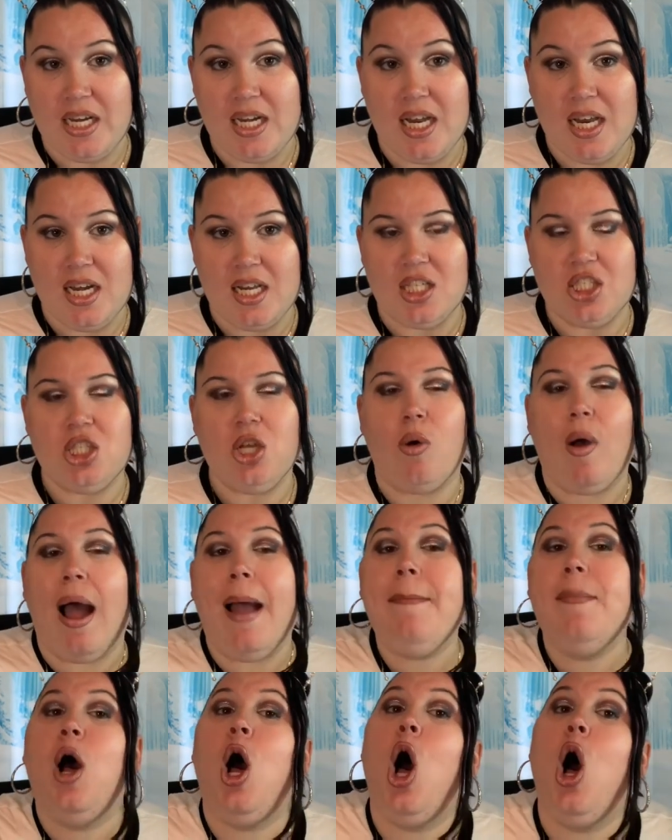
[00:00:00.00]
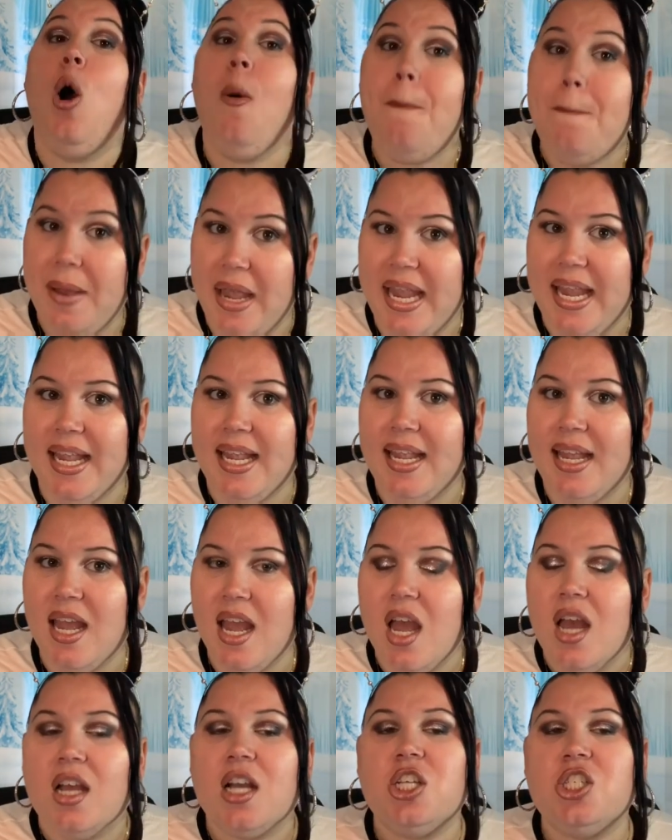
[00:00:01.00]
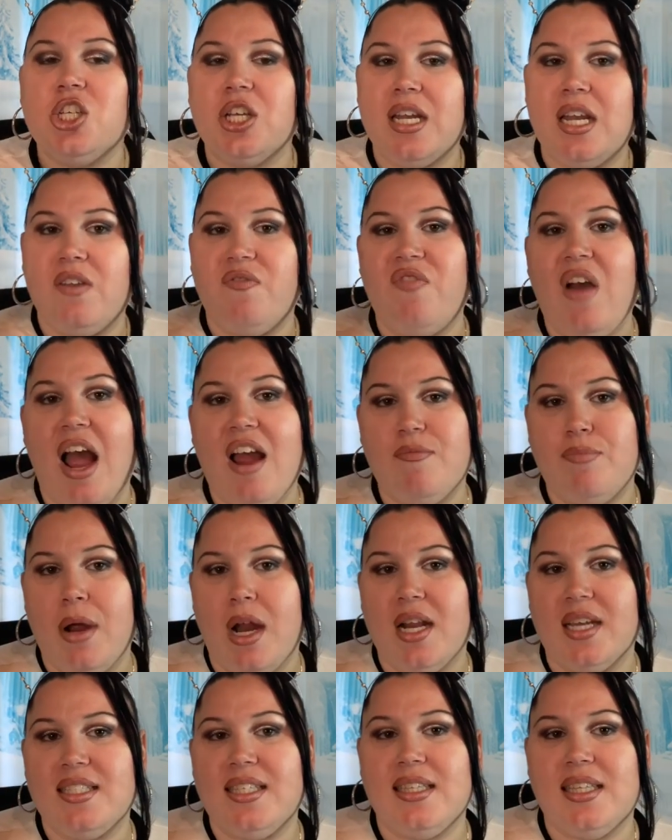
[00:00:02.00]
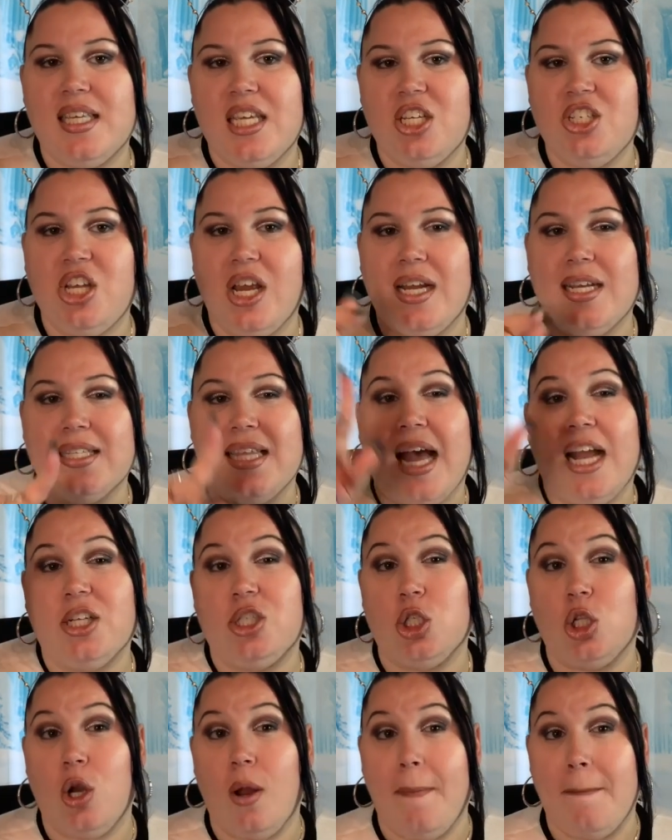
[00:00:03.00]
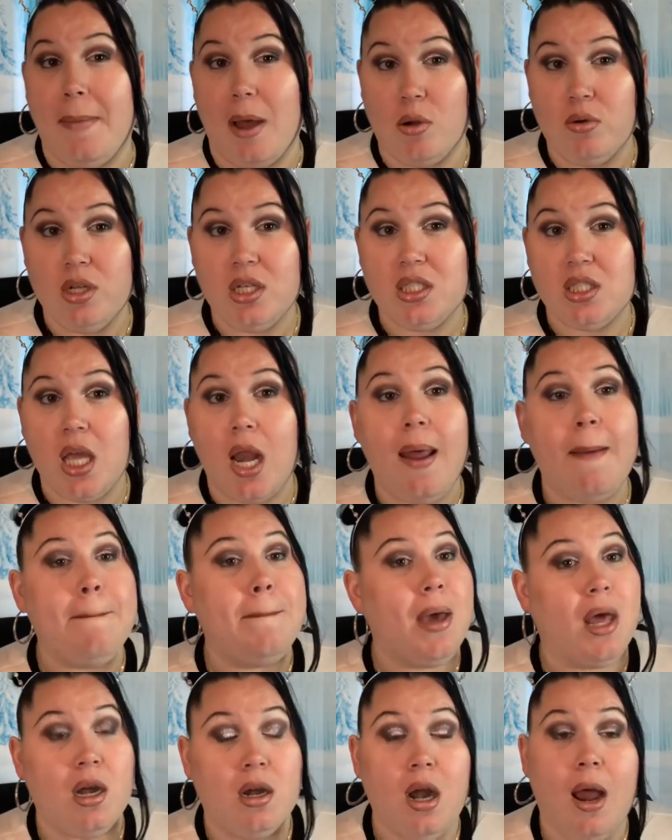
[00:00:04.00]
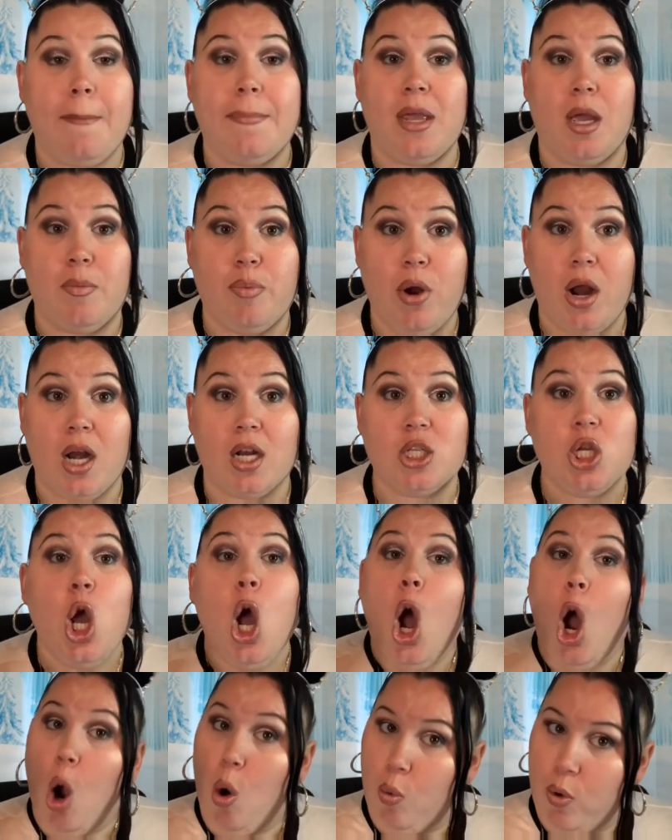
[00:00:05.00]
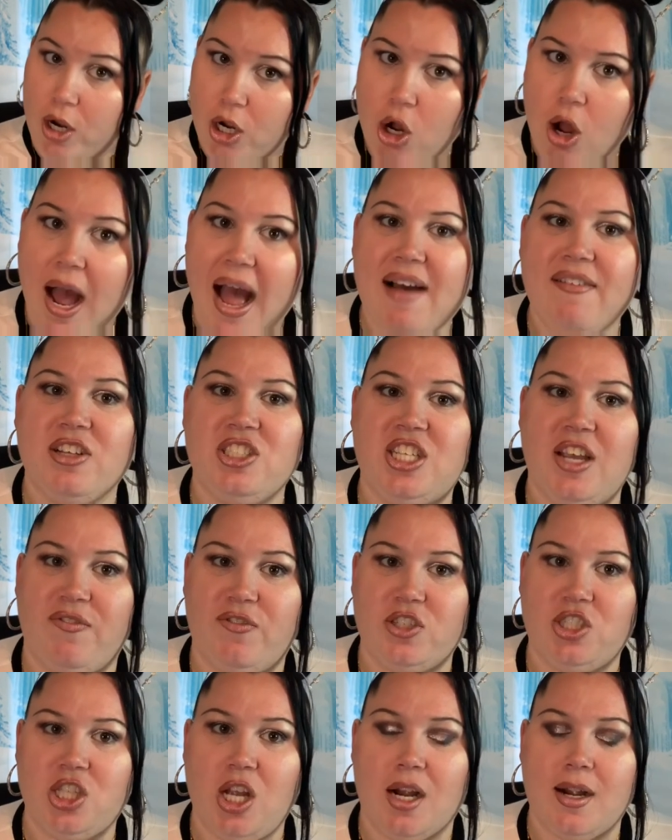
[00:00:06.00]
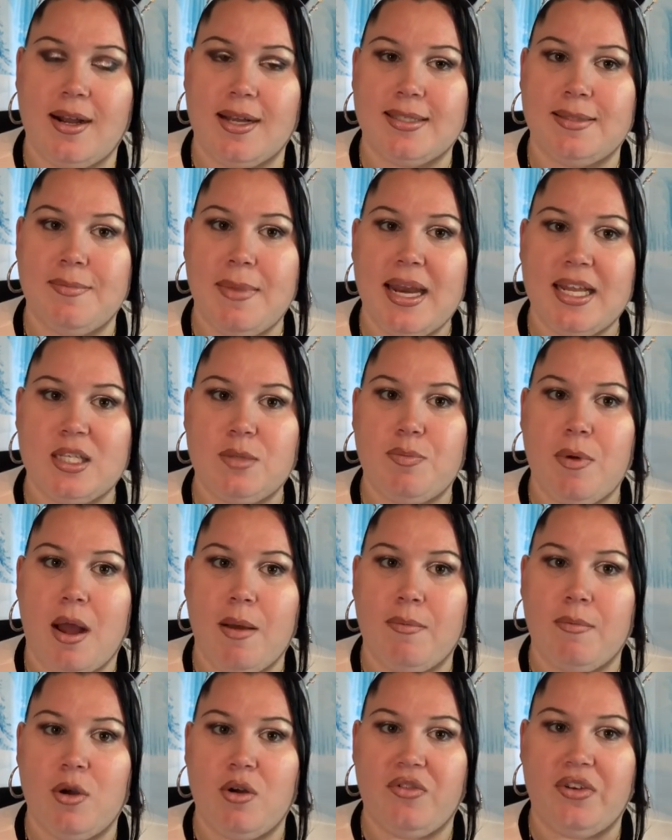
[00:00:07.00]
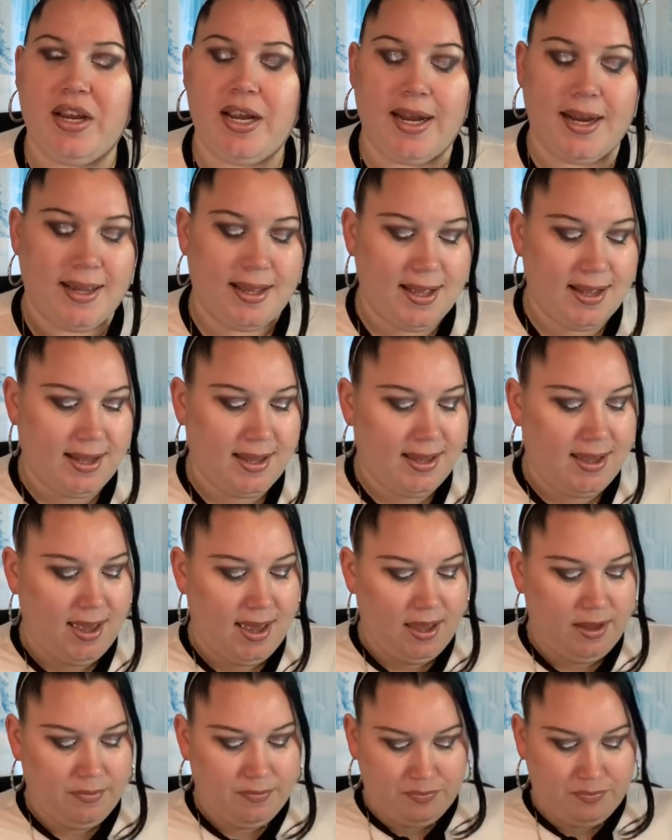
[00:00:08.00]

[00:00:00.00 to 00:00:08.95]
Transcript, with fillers: in it. So I'm hoping because you're getting five products If the keychain is actually a bonus and it better not be a product oh we're going to have a Jeffree Star Cosmetics problem over here. Okay.